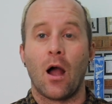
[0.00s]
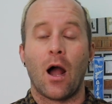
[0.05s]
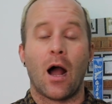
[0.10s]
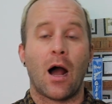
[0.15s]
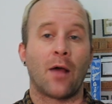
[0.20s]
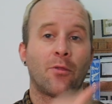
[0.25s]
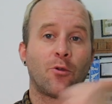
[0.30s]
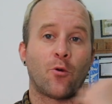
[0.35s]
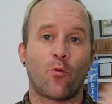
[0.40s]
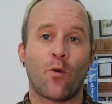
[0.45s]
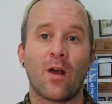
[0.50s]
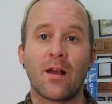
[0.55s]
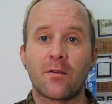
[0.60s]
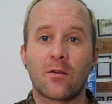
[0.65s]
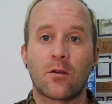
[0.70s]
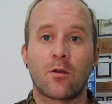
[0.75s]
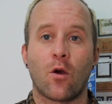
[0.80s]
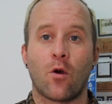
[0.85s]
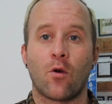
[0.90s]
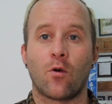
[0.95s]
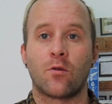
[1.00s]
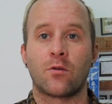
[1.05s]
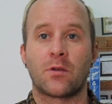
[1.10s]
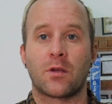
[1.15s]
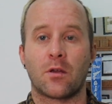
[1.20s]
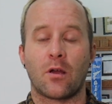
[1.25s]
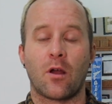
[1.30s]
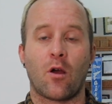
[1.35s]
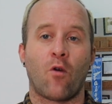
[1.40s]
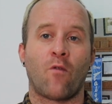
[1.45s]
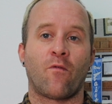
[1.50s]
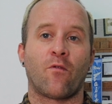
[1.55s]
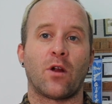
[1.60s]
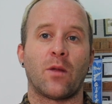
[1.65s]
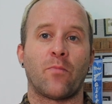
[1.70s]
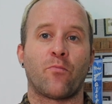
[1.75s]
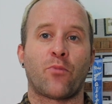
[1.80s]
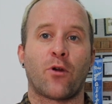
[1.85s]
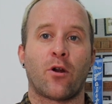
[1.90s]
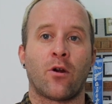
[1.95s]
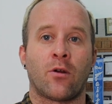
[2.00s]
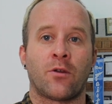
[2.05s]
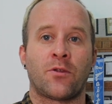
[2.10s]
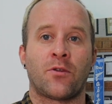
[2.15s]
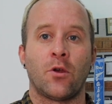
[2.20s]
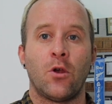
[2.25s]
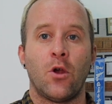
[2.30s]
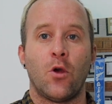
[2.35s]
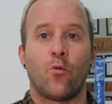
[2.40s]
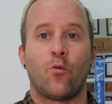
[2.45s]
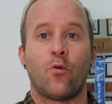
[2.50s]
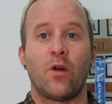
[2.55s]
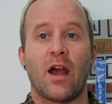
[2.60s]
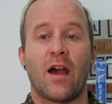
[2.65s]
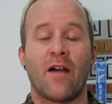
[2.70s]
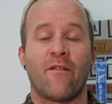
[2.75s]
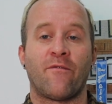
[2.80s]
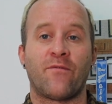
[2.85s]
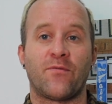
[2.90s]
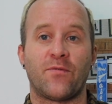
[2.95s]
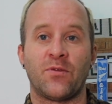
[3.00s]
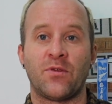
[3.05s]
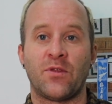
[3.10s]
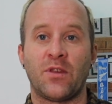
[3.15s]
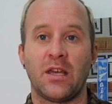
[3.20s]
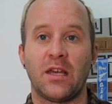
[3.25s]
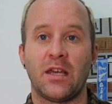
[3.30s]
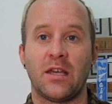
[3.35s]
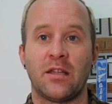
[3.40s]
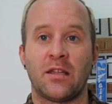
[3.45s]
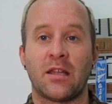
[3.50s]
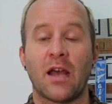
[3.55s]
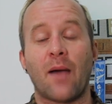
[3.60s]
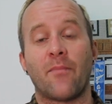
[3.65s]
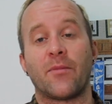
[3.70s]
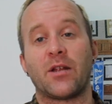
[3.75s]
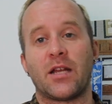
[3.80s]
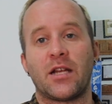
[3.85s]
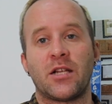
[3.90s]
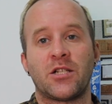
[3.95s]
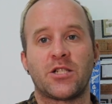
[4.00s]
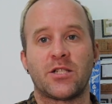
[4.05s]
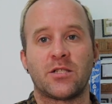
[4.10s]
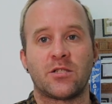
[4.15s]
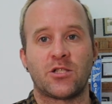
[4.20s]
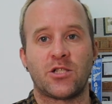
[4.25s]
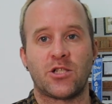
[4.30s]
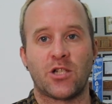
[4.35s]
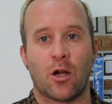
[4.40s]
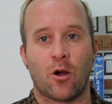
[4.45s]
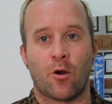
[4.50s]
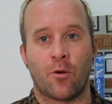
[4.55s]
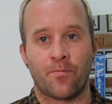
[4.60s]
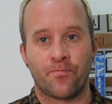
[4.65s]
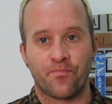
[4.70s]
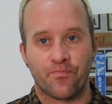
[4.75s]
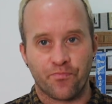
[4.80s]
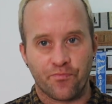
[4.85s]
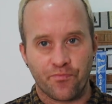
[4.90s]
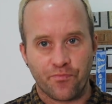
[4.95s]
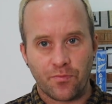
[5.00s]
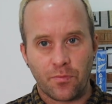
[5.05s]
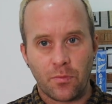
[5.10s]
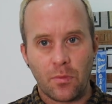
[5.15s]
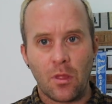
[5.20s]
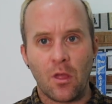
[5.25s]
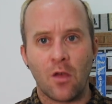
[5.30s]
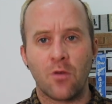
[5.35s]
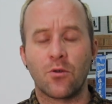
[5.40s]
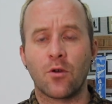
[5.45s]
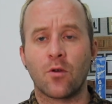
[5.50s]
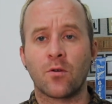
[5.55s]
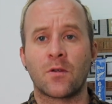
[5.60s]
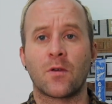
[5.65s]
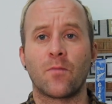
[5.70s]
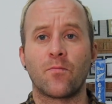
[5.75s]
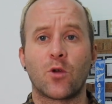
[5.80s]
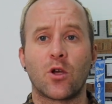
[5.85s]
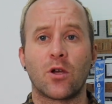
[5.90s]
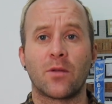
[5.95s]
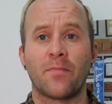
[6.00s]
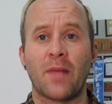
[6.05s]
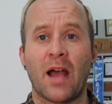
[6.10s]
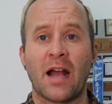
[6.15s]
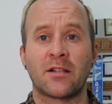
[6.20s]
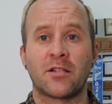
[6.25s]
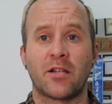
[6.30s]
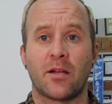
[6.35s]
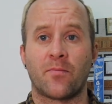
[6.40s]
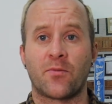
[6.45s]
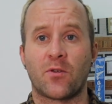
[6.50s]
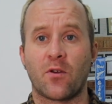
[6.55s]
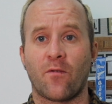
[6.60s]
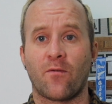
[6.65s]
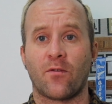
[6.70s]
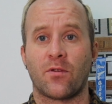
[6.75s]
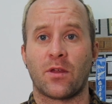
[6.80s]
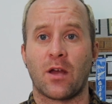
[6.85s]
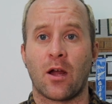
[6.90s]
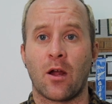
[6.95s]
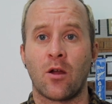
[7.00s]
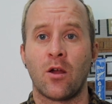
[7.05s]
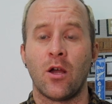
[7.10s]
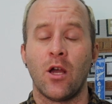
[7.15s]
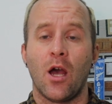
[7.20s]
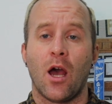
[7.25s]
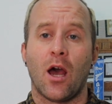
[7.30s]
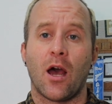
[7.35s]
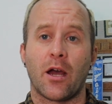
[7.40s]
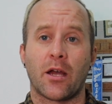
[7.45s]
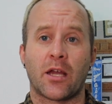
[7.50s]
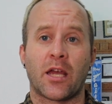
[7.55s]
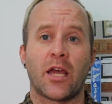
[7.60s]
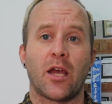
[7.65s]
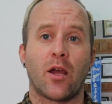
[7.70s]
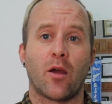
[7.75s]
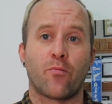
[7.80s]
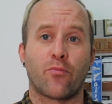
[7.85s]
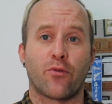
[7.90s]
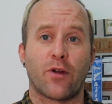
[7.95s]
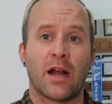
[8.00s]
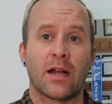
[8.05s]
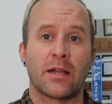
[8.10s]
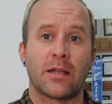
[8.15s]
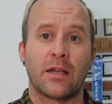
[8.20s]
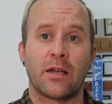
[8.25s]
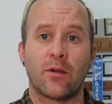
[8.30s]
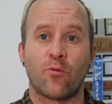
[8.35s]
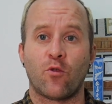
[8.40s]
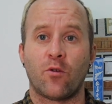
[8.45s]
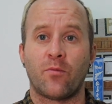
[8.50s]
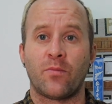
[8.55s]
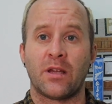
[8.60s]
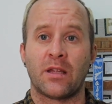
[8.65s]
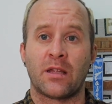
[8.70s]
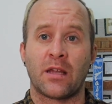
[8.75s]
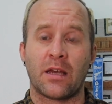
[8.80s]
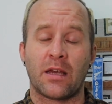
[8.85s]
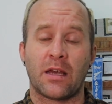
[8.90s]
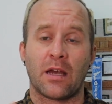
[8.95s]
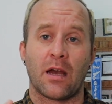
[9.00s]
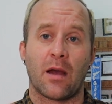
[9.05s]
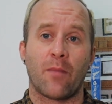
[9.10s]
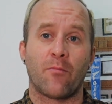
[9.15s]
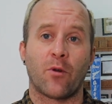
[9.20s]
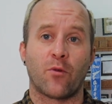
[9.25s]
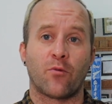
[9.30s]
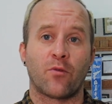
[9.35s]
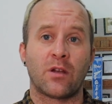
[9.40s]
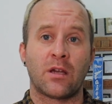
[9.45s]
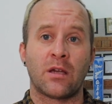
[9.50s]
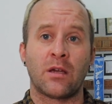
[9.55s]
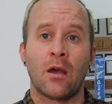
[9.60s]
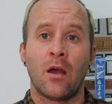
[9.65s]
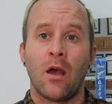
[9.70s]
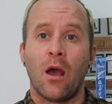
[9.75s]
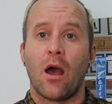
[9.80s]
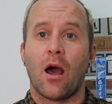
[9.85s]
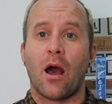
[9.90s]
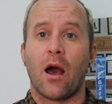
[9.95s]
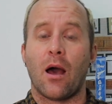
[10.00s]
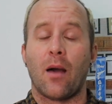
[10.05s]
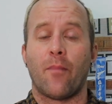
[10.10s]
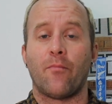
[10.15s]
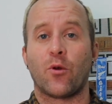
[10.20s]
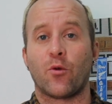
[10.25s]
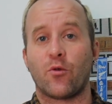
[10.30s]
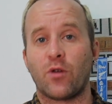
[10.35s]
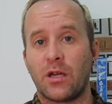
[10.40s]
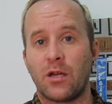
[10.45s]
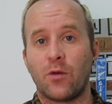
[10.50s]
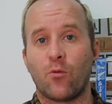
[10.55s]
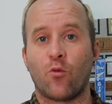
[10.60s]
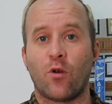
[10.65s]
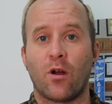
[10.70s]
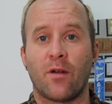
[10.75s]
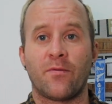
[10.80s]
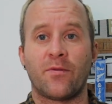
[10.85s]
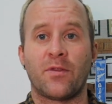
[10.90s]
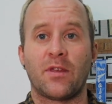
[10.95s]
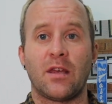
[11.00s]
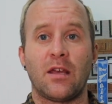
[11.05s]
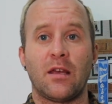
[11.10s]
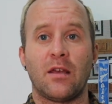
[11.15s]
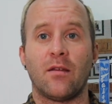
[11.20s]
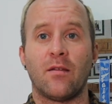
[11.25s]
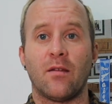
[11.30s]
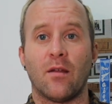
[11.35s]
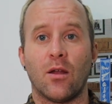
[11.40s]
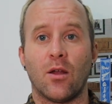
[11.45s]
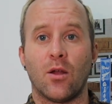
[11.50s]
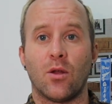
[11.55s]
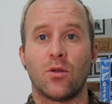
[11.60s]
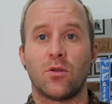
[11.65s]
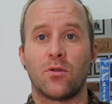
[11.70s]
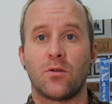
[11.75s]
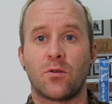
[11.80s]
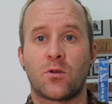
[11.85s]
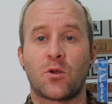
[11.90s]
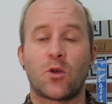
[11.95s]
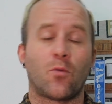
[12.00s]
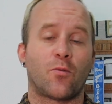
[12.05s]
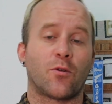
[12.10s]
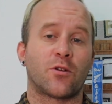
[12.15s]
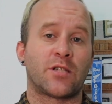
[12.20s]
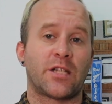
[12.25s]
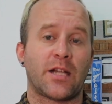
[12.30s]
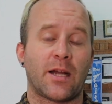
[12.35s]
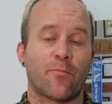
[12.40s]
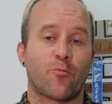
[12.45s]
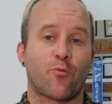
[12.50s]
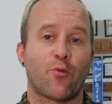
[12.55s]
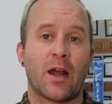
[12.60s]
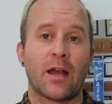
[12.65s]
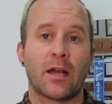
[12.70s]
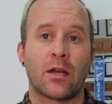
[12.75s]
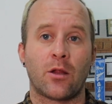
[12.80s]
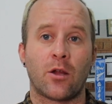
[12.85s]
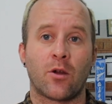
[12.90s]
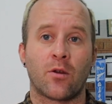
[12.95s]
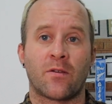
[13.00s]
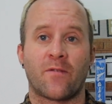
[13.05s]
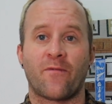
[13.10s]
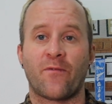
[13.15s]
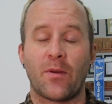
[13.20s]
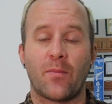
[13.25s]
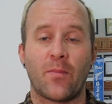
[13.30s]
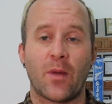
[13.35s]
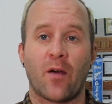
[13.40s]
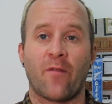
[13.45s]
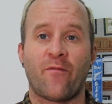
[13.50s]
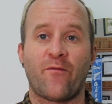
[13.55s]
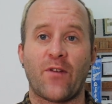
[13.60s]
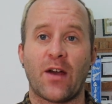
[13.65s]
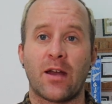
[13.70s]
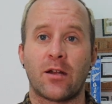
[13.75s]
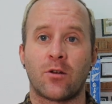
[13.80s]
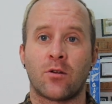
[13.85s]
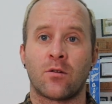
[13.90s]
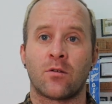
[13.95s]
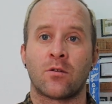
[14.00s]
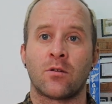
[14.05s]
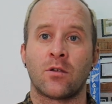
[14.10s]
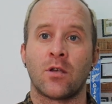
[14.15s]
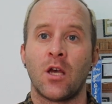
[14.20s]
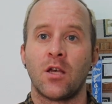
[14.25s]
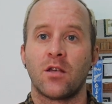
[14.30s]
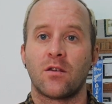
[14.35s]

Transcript: On the West Coast, over in Perth, we have the Domination Show. There's some good matchups over there. Kia Bradley will be taking on Marie. Marie won the Super Champ Regulars female fighter.